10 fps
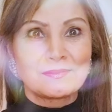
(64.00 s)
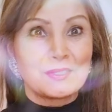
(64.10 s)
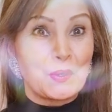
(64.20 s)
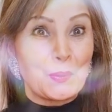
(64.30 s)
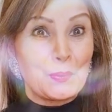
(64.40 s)
you
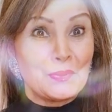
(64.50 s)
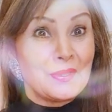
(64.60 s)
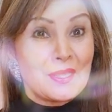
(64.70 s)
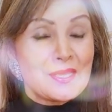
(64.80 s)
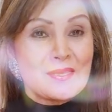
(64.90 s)
know,
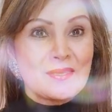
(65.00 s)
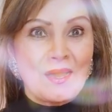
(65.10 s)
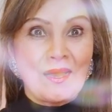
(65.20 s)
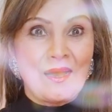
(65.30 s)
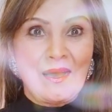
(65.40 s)

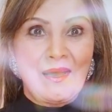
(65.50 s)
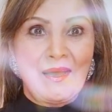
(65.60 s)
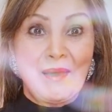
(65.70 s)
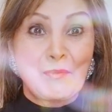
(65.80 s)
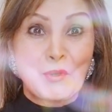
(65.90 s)

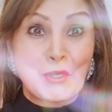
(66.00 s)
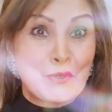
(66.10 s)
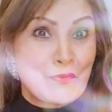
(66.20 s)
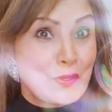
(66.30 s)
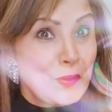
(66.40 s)
I'm not
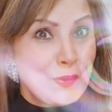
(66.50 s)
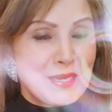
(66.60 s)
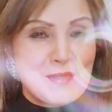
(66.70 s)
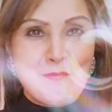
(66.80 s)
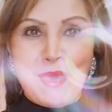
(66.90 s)
gonna record
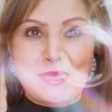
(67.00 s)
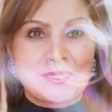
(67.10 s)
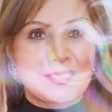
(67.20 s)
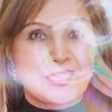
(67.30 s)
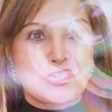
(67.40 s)
any
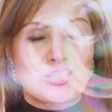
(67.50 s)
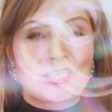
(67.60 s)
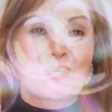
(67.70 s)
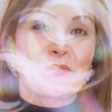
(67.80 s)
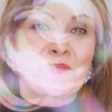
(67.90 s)
message.
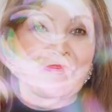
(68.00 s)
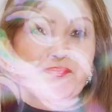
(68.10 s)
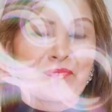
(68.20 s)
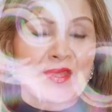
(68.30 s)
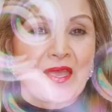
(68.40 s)

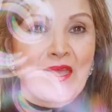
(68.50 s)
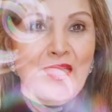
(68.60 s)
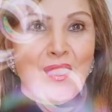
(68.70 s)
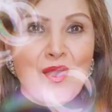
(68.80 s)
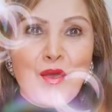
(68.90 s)

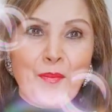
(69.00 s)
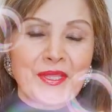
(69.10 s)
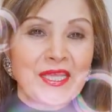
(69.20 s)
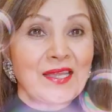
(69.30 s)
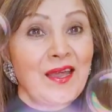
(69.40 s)
But
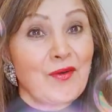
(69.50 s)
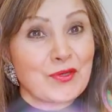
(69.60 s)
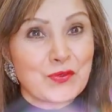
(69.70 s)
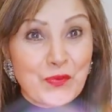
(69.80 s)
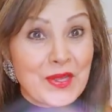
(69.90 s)
then I
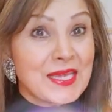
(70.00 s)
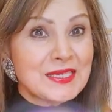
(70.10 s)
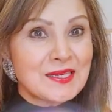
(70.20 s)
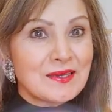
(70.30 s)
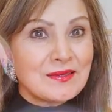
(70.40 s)
was
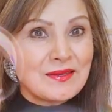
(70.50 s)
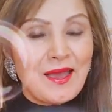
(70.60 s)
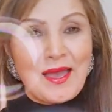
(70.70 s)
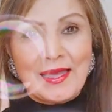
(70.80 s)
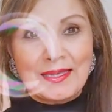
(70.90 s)
reading,
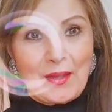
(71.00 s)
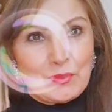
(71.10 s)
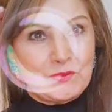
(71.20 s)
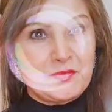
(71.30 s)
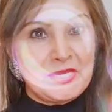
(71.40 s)
and I
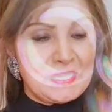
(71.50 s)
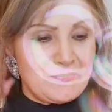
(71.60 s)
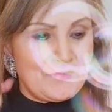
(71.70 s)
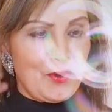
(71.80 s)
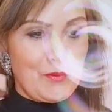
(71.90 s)
was reading
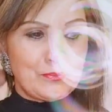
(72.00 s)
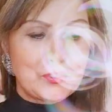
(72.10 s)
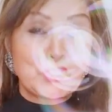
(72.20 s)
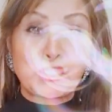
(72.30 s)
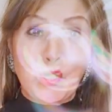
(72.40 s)
from
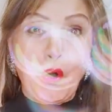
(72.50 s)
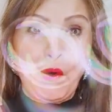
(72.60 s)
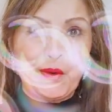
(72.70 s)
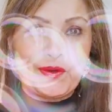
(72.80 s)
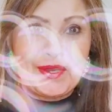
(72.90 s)

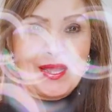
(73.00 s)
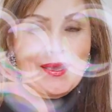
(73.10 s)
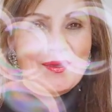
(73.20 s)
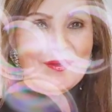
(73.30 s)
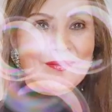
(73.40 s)
John,
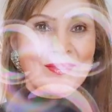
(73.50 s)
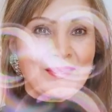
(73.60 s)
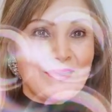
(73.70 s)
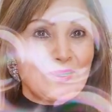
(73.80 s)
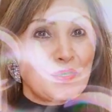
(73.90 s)

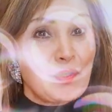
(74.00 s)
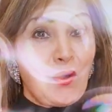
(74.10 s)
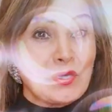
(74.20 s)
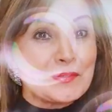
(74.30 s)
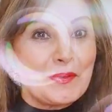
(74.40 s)
the
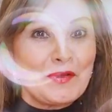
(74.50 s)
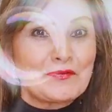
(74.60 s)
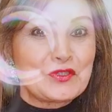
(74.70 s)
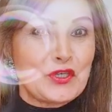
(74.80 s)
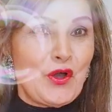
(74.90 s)
Gospel of
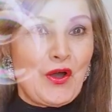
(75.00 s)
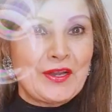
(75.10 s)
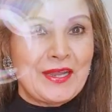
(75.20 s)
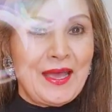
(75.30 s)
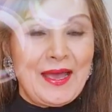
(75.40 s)

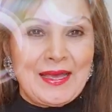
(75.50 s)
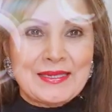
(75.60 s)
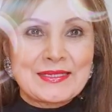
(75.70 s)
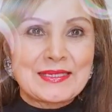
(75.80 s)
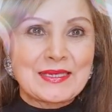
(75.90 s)
John,
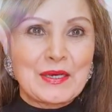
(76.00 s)
and